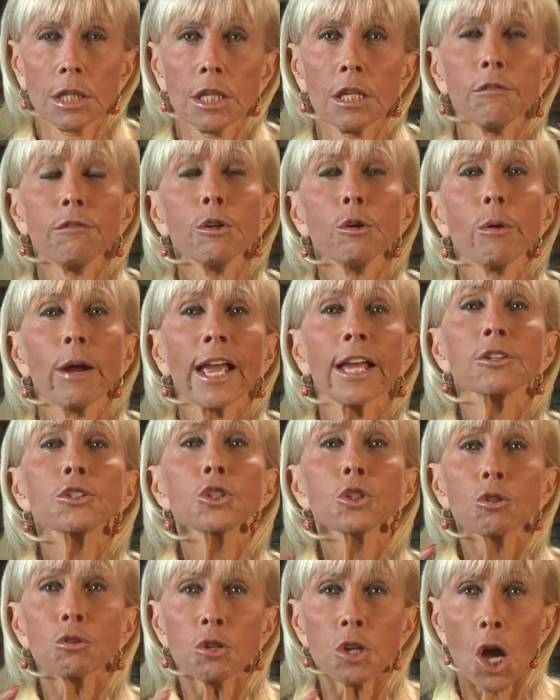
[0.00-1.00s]
If you
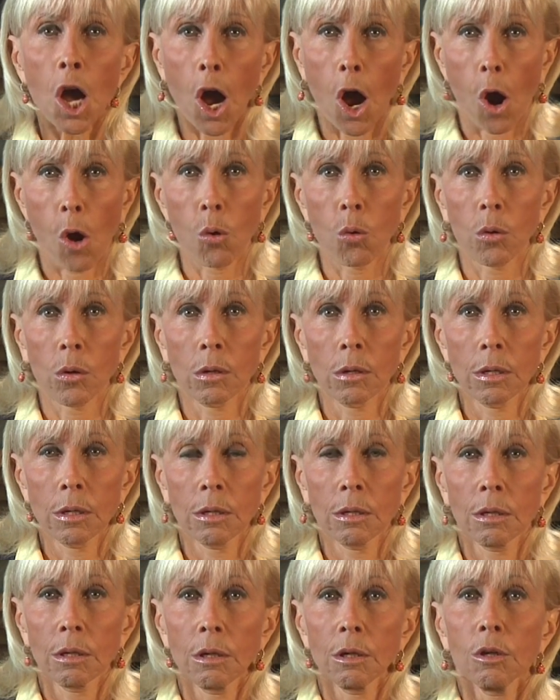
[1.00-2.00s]
answer no
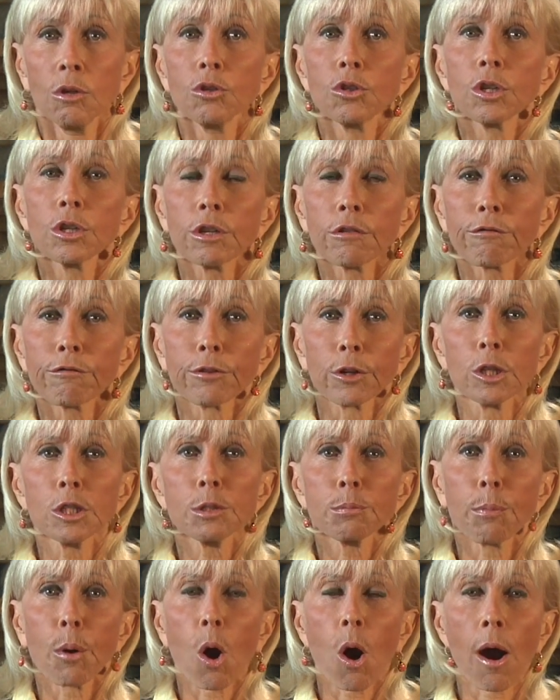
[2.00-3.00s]
to the
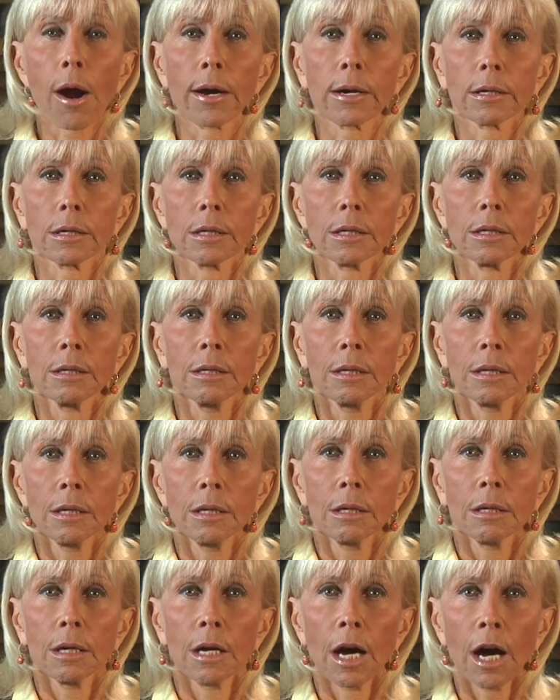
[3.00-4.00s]
first part
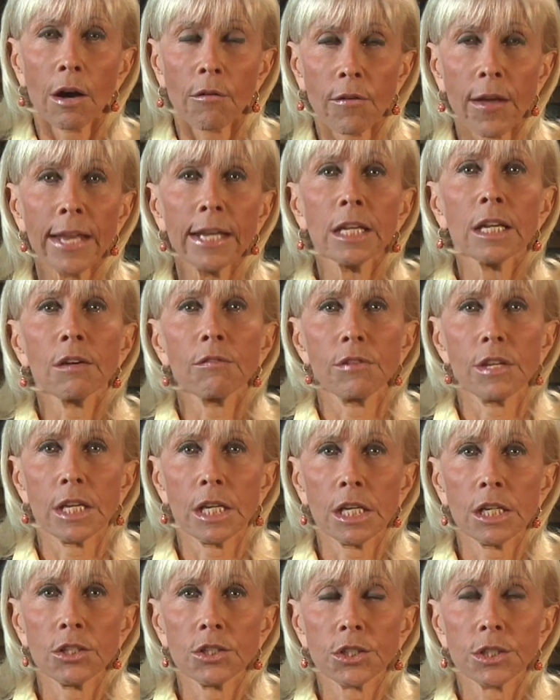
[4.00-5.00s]
of any of
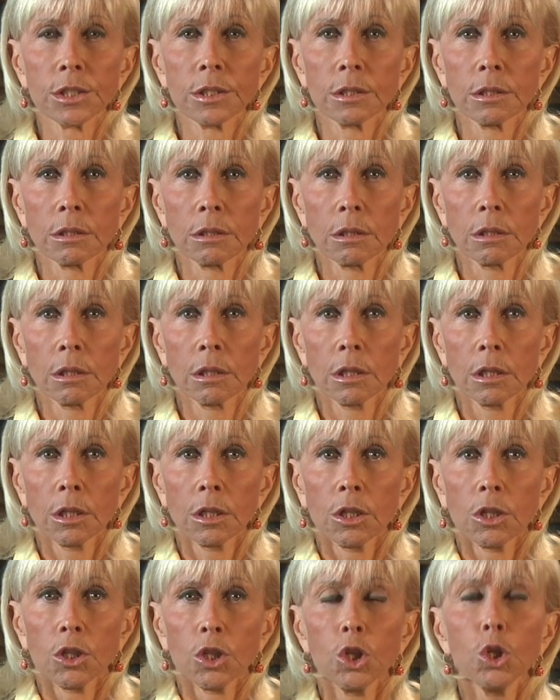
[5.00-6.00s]
these,
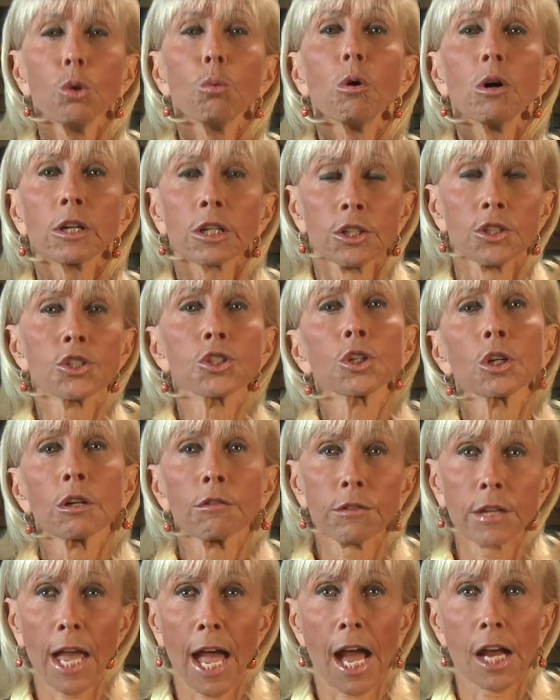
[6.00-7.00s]
you will
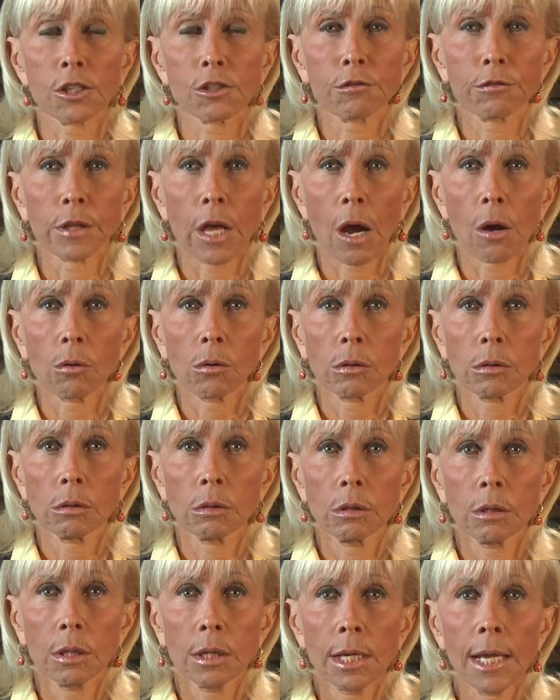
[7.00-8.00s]
conserve cash flow
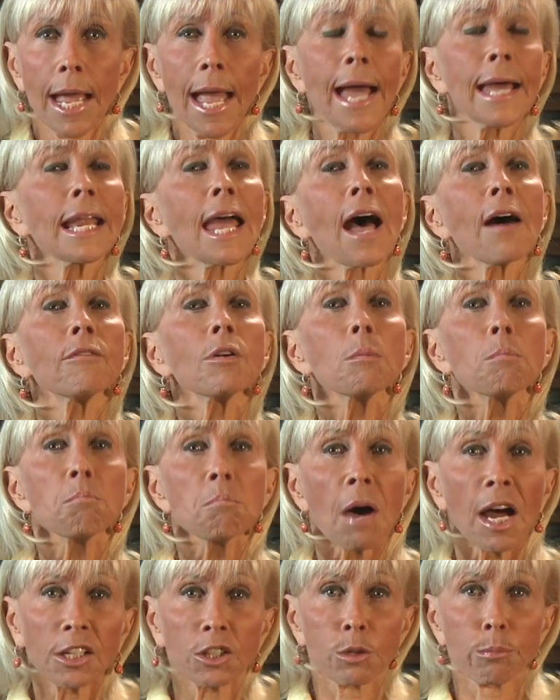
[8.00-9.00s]
and have a
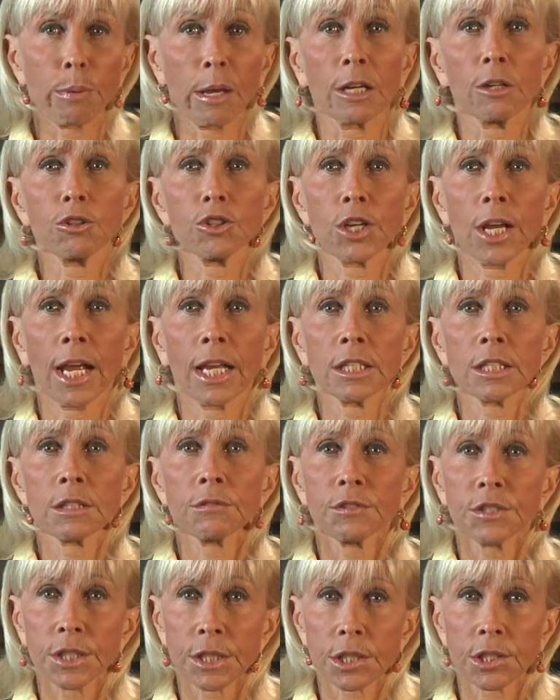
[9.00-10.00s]
much better chance
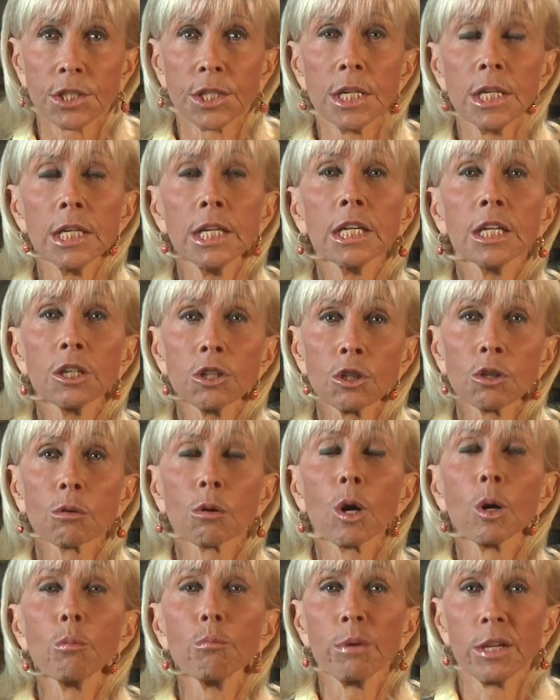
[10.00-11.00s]
of succeeding in your
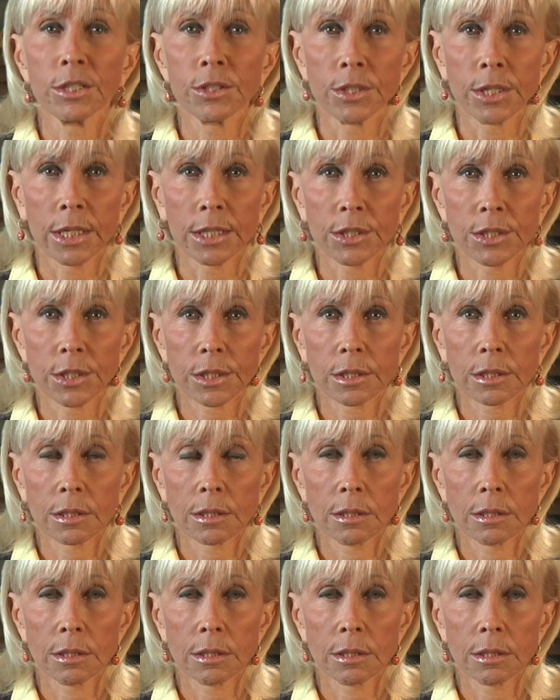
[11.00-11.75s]
own business.